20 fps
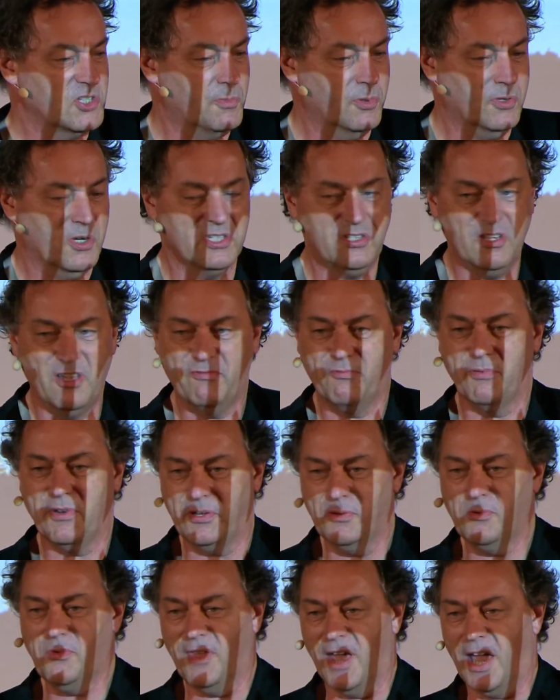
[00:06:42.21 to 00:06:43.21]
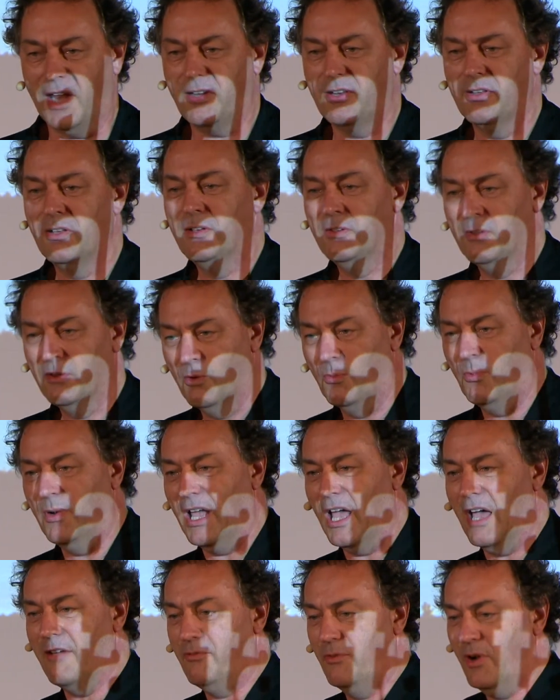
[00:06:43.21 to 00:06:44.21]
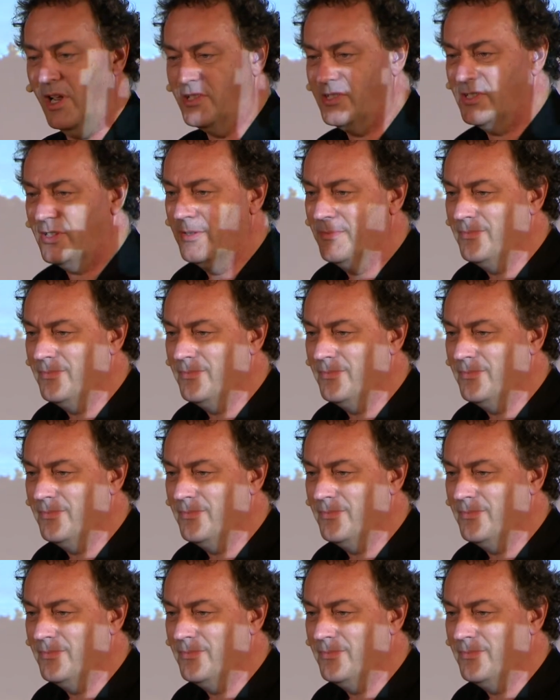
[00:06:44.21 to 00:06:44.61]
because if we do that, we have risk.